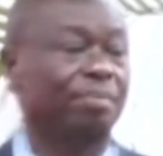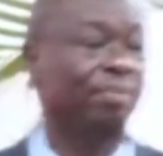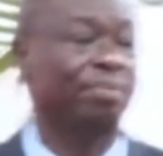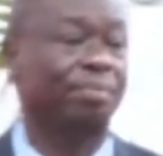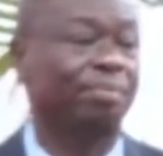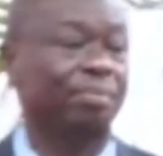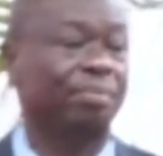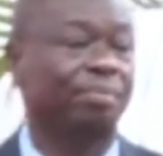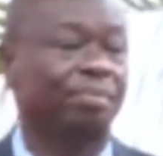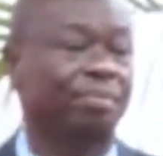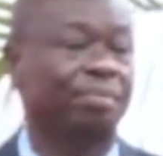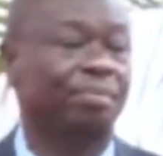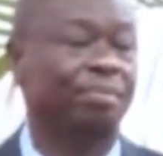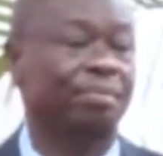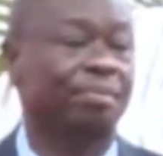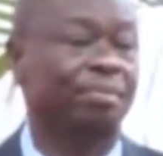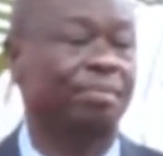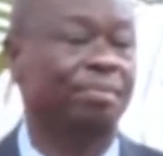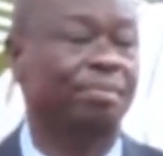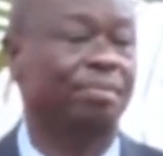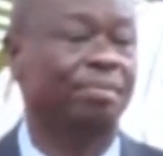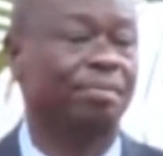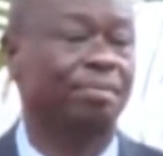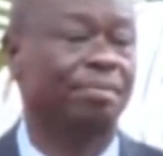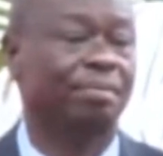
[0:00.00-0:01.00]

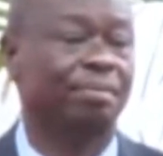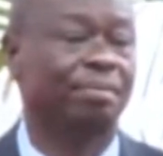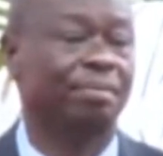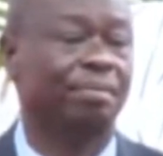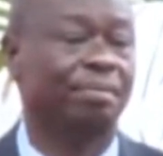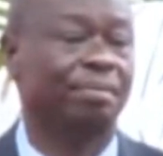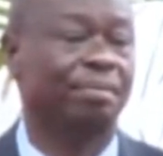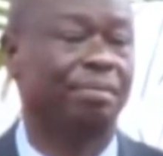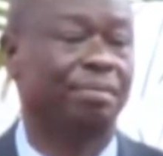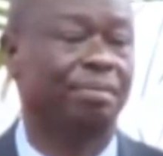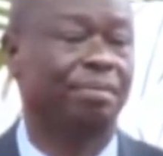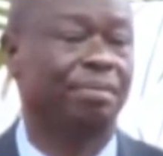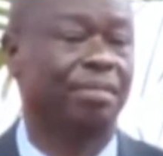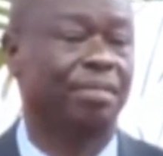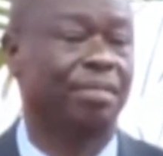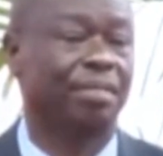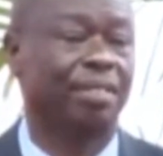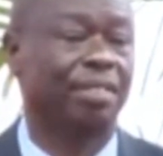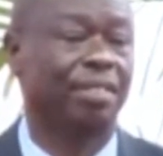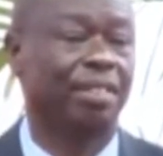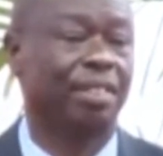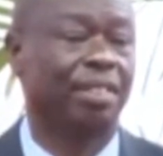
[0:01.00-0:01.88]
Nobody speaks.